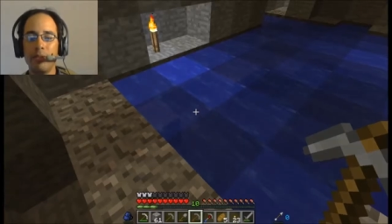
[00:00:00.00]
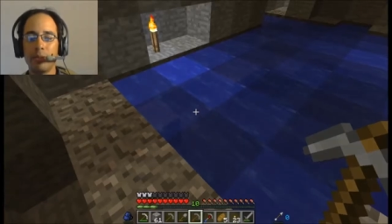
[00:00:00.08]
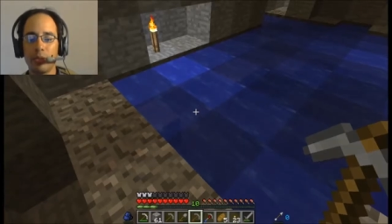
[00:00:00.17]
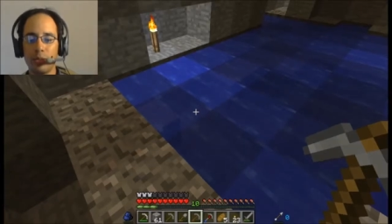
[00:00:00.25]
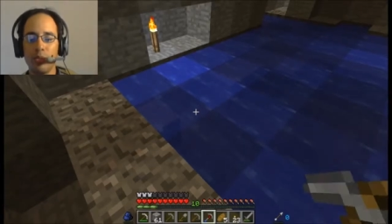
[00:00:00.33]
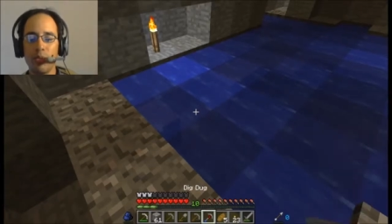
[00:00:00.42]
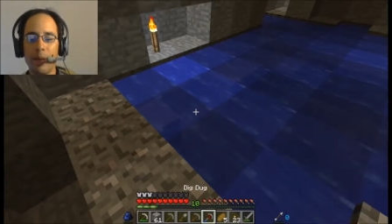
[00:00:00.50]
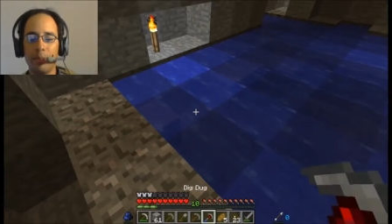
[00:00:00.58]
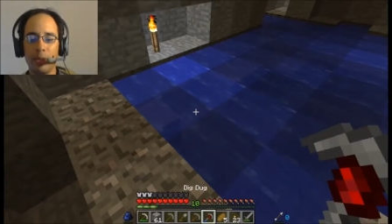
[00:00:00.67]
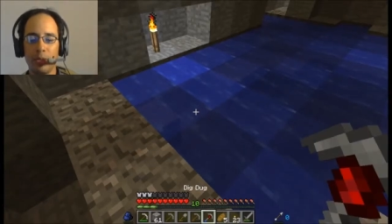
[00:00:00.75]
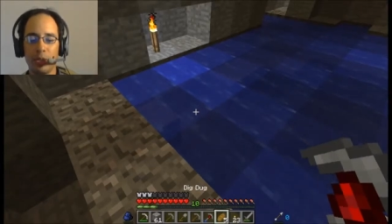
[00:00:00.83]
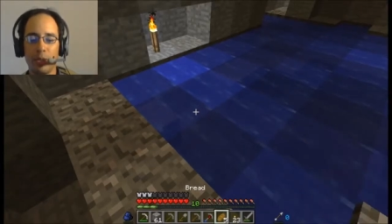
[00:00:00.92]
Oh, I have a
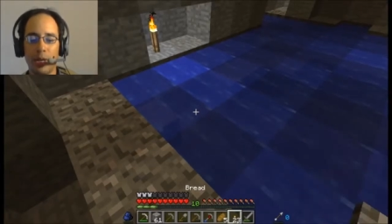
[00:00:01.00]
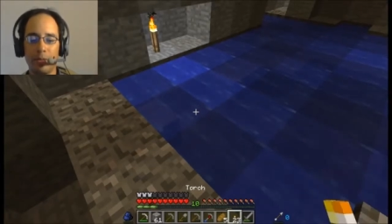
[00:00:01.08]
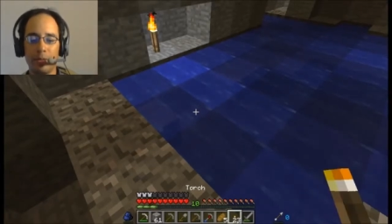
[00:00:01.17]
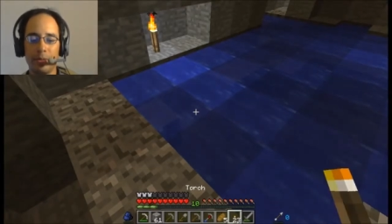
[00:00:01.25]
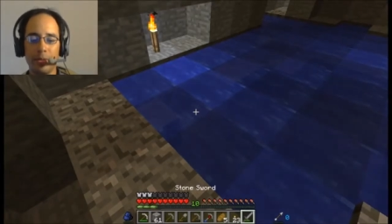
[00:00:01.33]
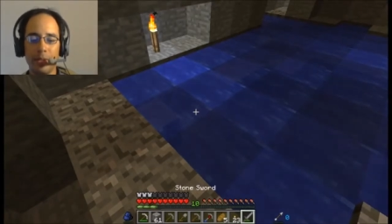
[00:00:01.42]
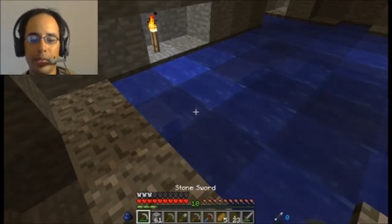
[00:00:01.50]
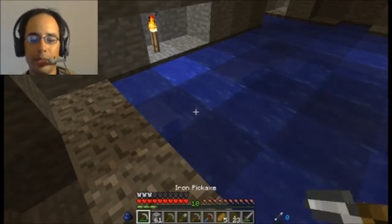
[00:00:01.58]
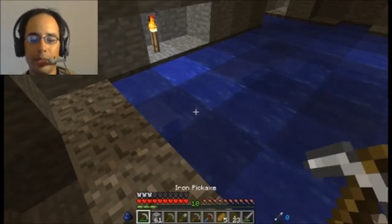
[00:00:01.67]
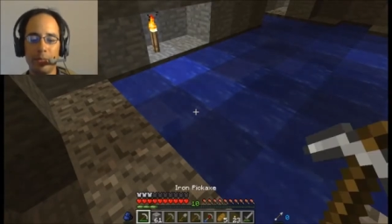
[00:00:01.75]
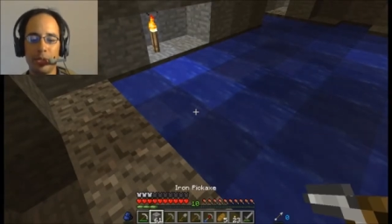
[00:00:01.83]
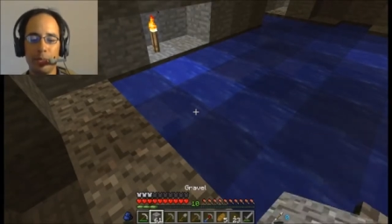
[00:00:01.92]
crap load of gravel.
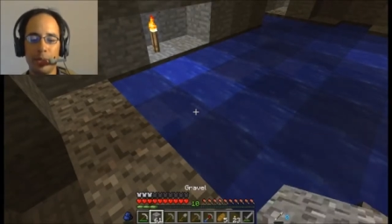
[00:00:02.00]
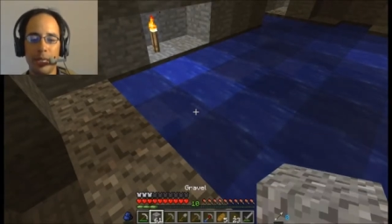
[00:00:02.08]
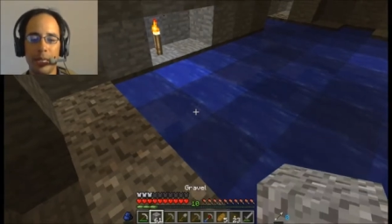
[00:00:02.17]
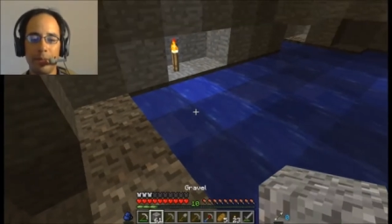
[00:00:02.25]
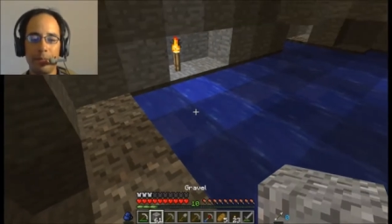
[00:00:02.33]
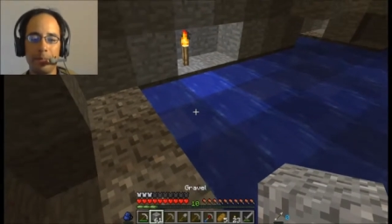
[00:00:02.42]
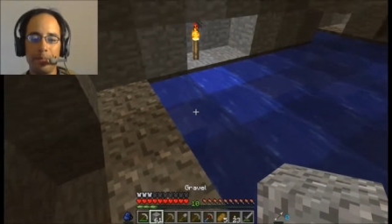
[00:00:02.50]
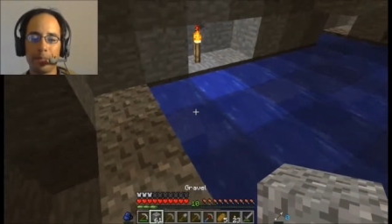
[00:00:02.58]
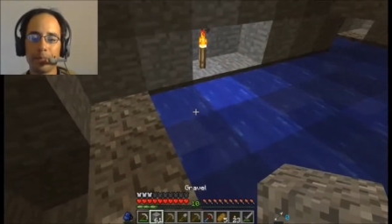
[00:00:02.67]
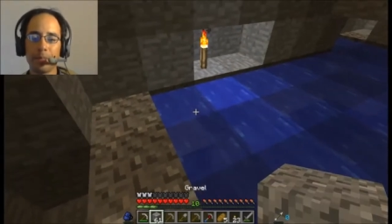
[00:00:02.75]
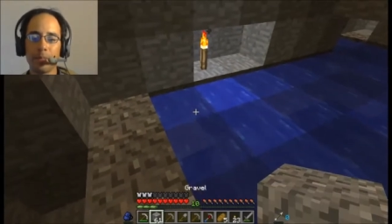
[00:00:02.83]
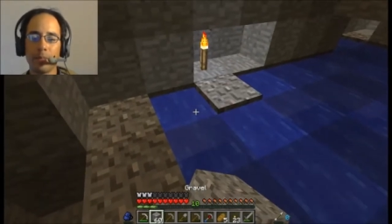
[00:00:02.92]
Well, yeah, I'm stupid
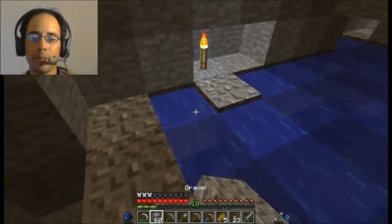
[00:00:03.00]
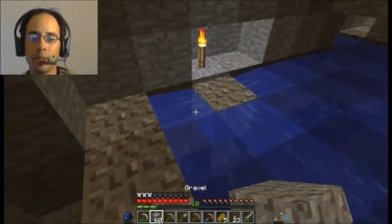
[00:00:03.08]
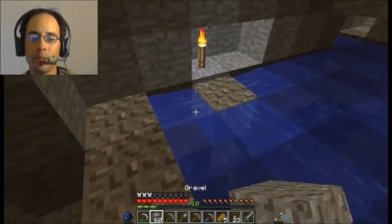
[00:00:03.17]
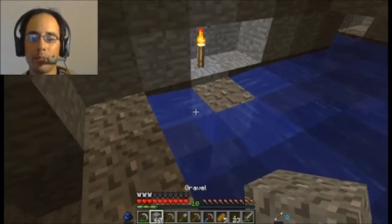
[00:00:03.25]
now.